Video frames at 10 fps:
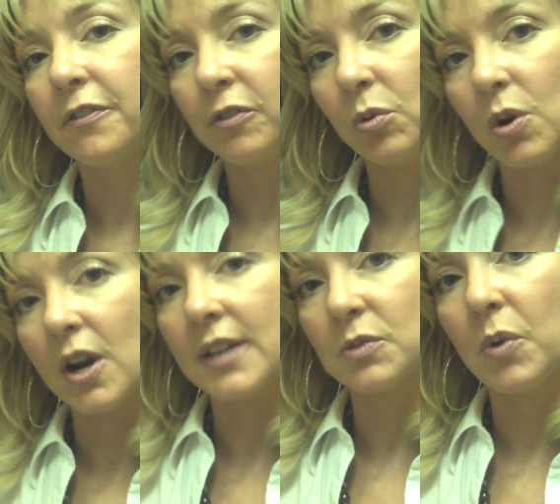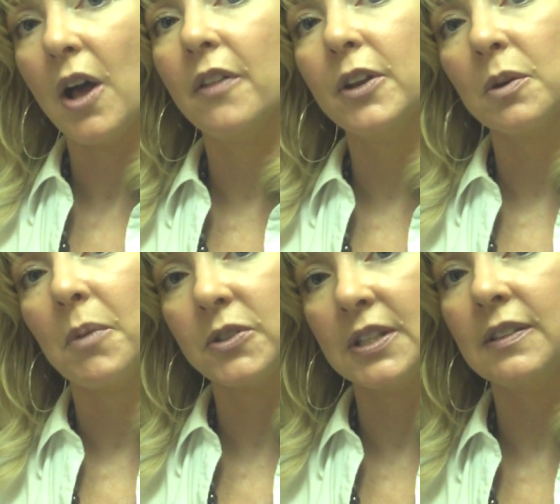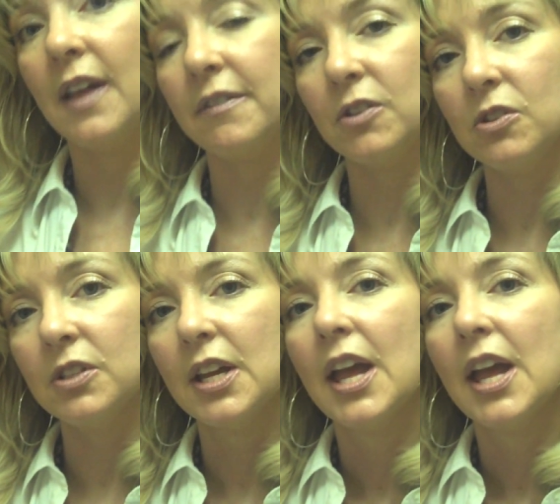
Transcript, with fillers: floor as well that are multi-level,